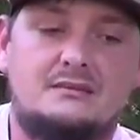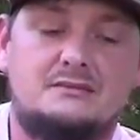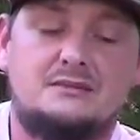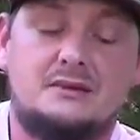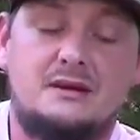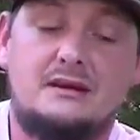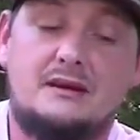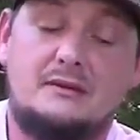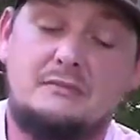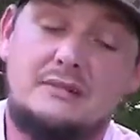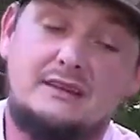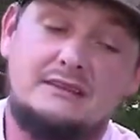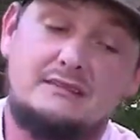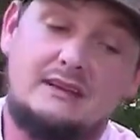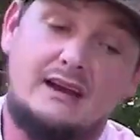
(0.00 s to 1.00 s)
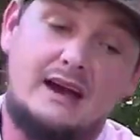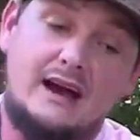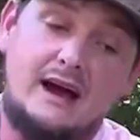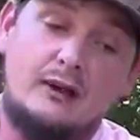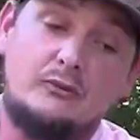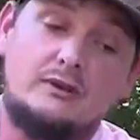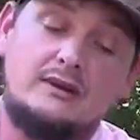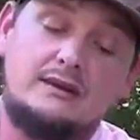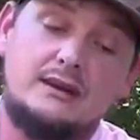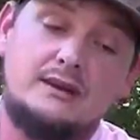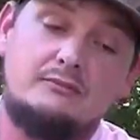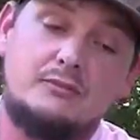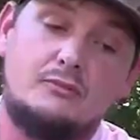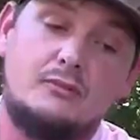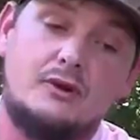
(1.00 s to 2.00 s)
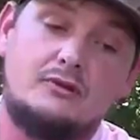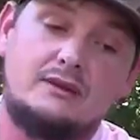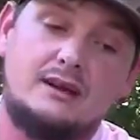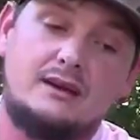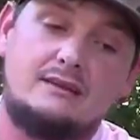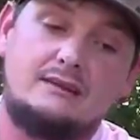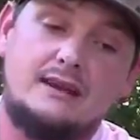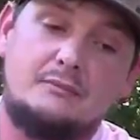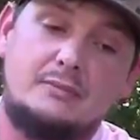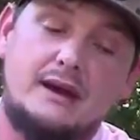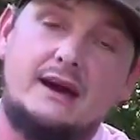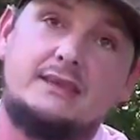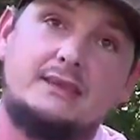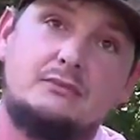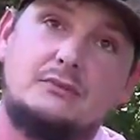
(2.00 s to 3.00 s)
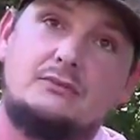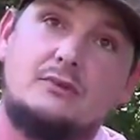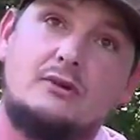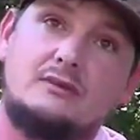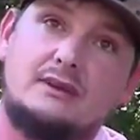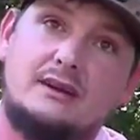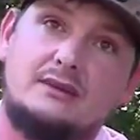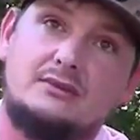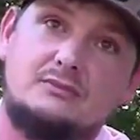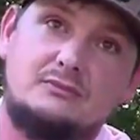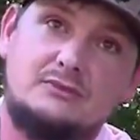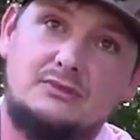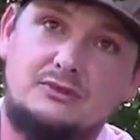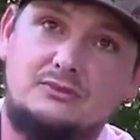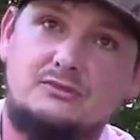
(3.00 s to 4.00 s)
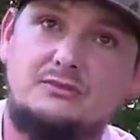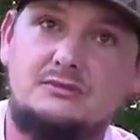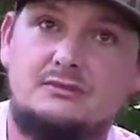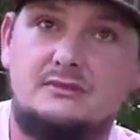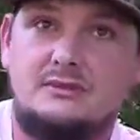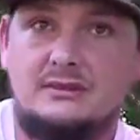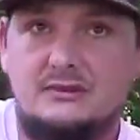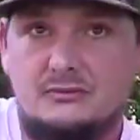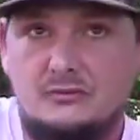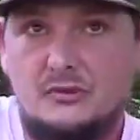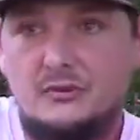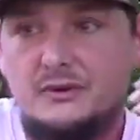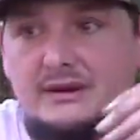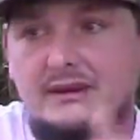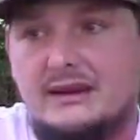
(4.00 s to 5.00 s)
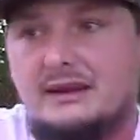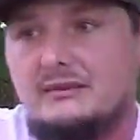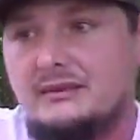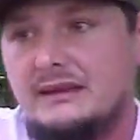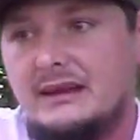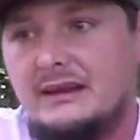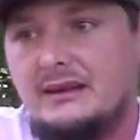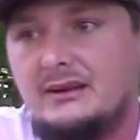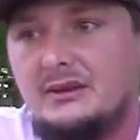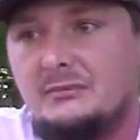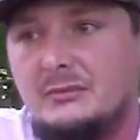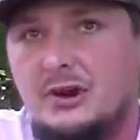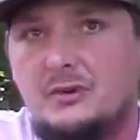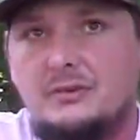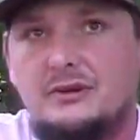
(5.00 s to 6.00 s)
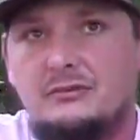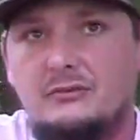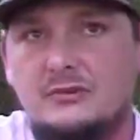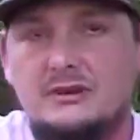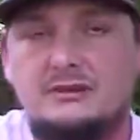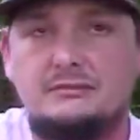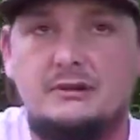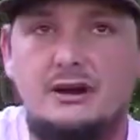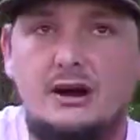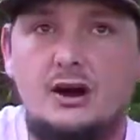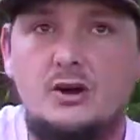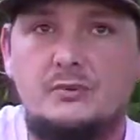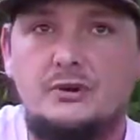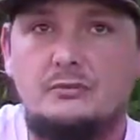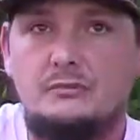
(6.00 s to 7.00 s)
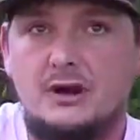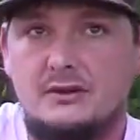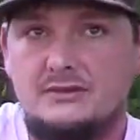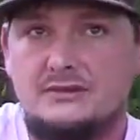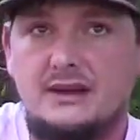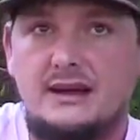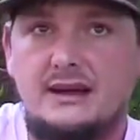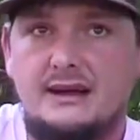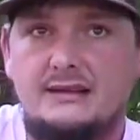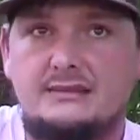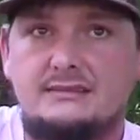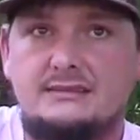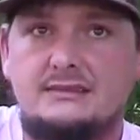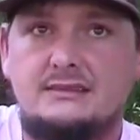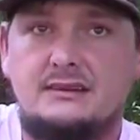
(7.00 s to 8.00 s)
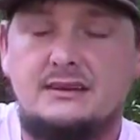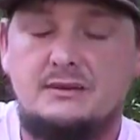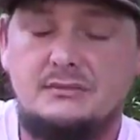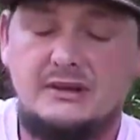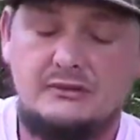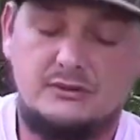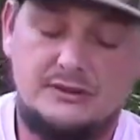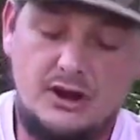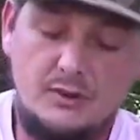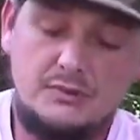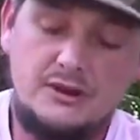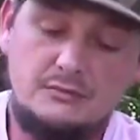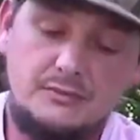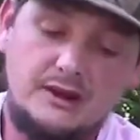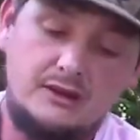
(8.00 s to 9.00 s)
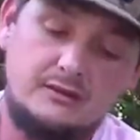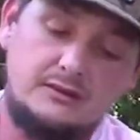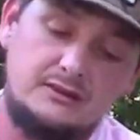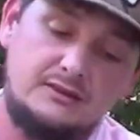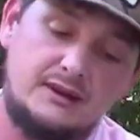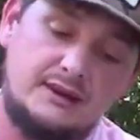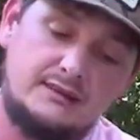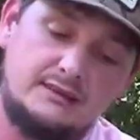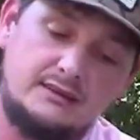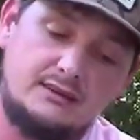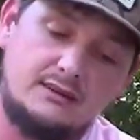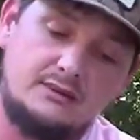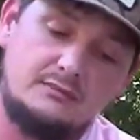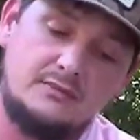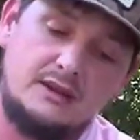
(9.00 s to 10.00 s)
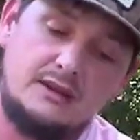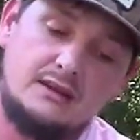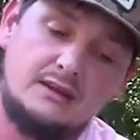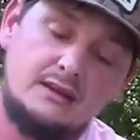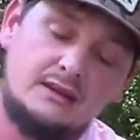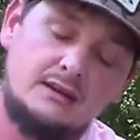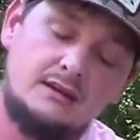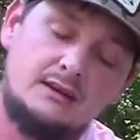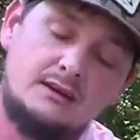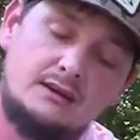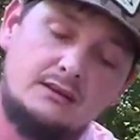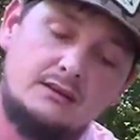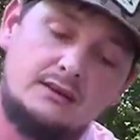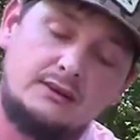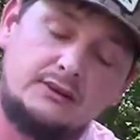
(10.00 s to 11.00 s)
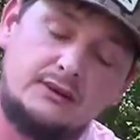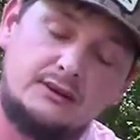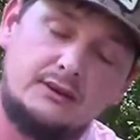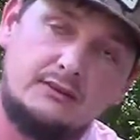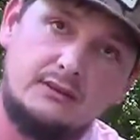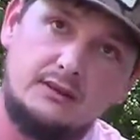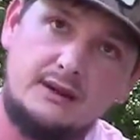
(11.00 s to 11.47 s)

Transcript: So, I mean, I would have never walked down that path that we walked down. When we went down that opening where it's open on both sides, I mean, it was open in the middle and you got the clear cut on the